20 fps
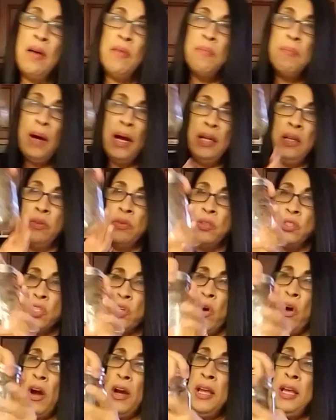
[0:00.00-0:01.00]
my little
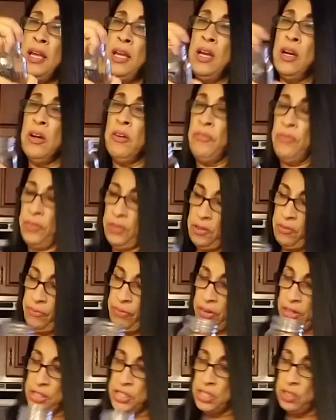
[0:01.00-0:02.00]
jar here for the
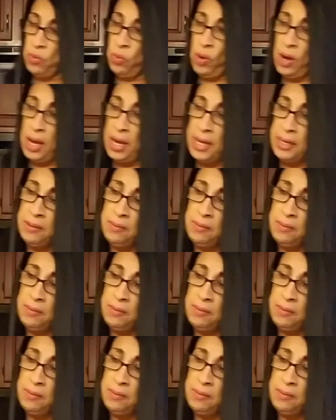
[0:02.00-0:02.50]
virgin one.